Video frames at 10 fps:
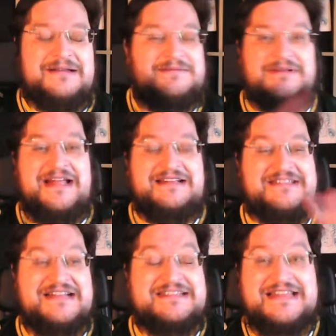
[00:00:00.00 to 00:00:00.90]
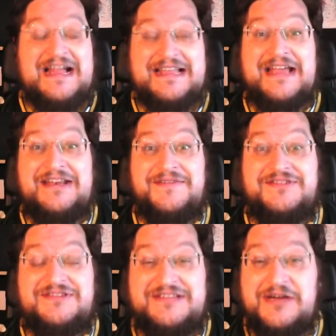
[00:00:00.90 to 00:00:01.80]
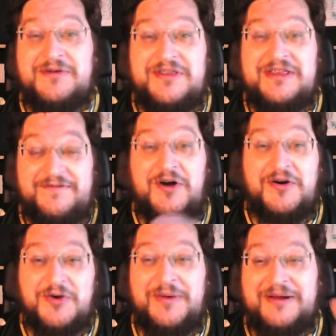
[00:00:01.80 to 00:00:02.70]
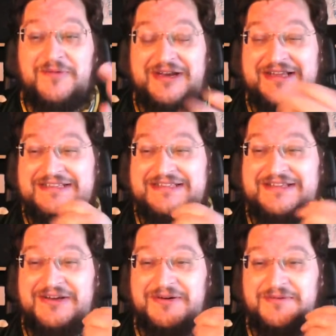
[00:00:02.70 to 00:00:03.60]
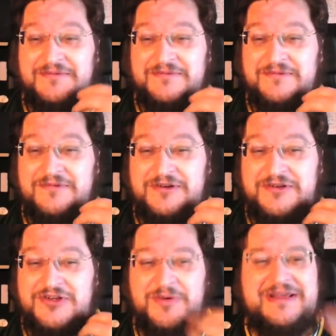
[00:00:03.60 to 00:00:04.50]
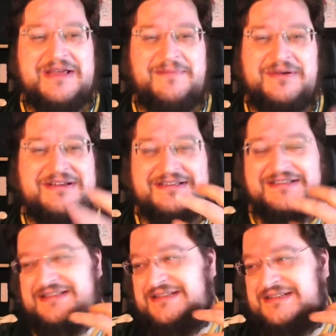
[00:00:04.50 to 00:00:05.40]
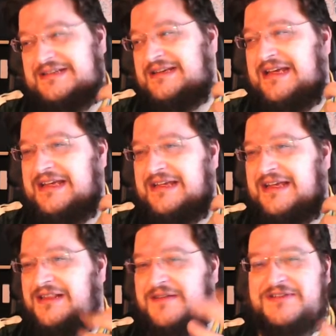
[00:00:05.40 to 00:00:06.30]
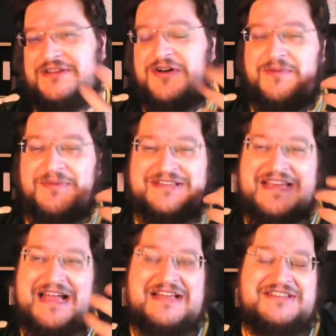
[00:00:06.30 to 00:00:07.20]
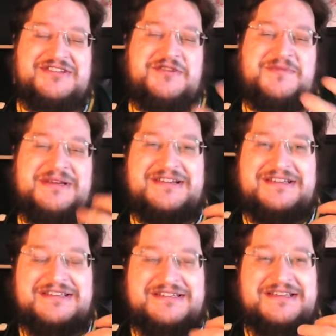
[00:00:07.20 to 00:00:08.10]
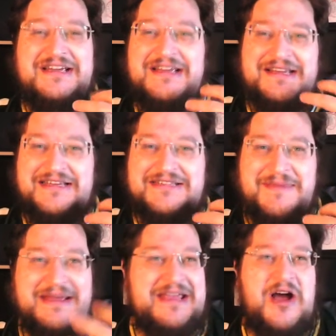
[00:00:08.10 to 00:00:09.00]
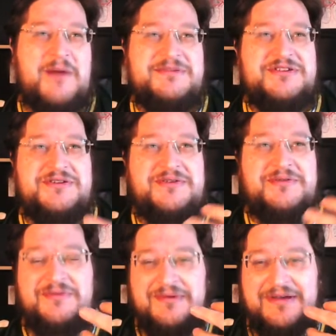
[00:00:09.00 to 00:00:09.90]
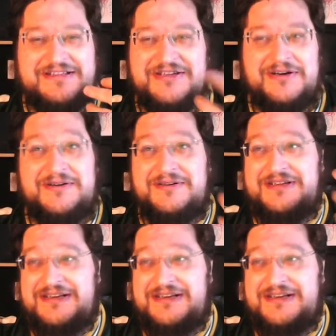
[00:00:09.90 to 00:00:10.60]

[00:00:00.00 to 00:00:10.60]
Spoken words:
It's that kind of deal that they've got going. One is doing it because he loves the con, because he has to, because he's making it up to his god and